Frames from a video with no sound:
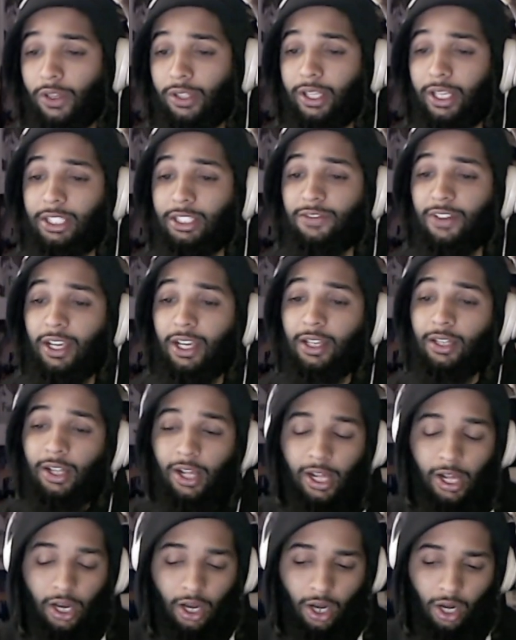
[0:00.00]
Lanez fan.
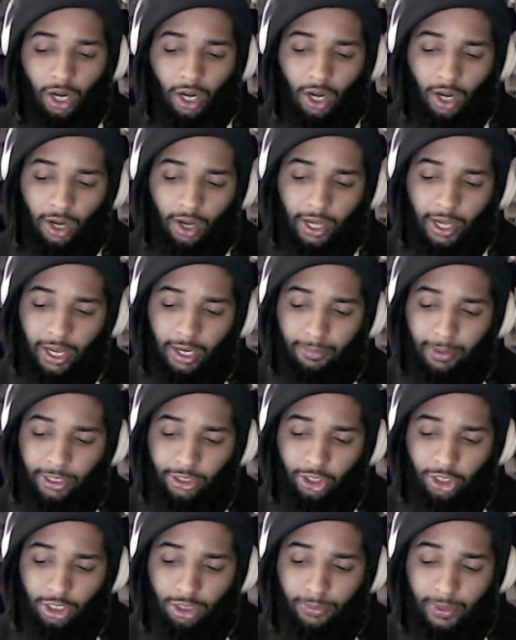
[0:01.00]
And make
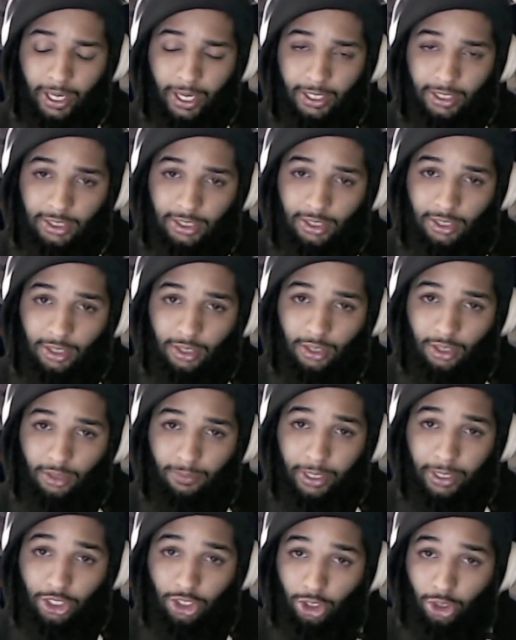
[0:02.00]
sure you smashed.
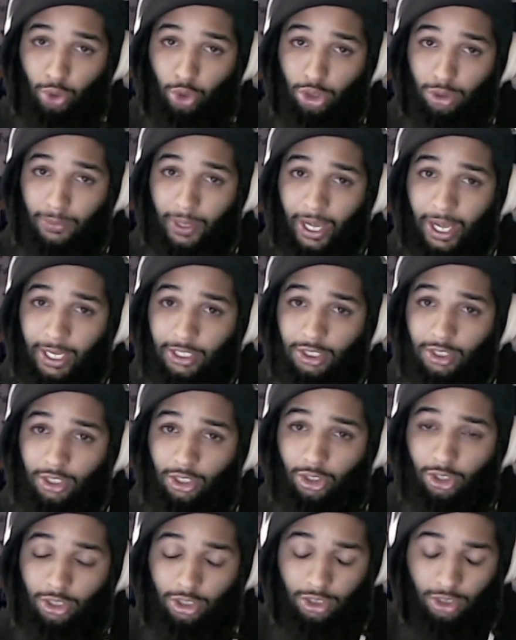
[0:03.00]
Make sure you smashed
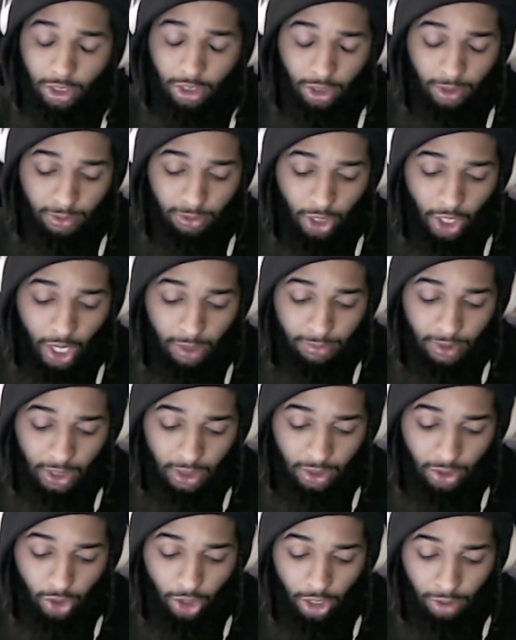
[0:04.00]
the subscribe button,
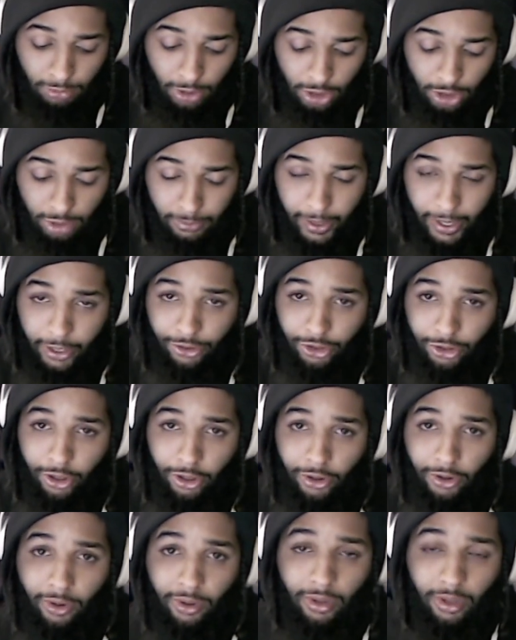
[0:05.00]
or I'm gonna smash your
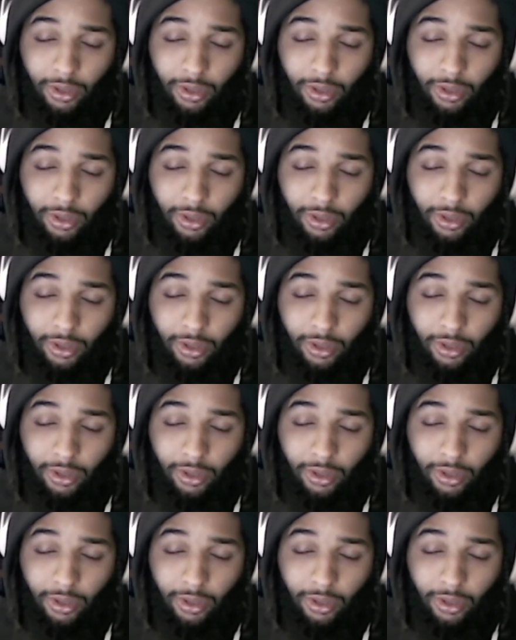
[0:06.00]
girl.